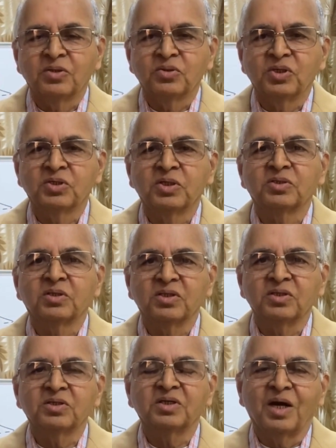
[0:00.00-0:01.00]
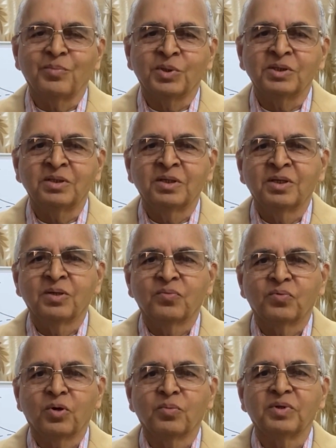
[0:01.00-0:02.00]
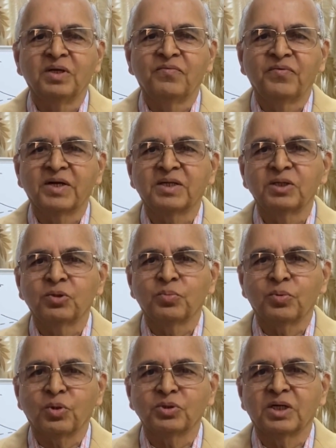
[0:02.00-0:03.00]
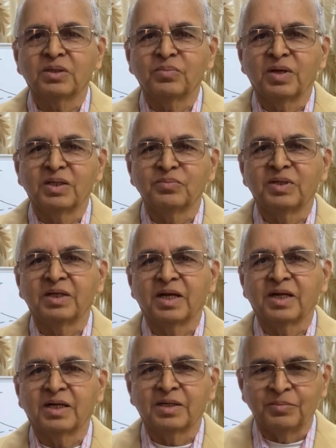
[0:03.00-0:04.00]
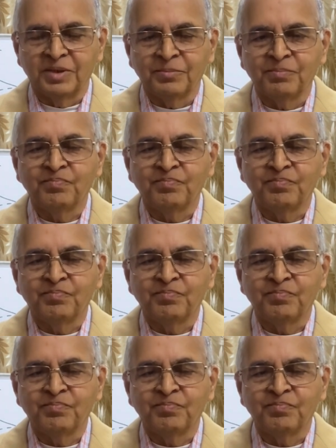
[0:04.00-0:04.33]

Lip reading: this is Satish Kamath from Effective Project Management Academy.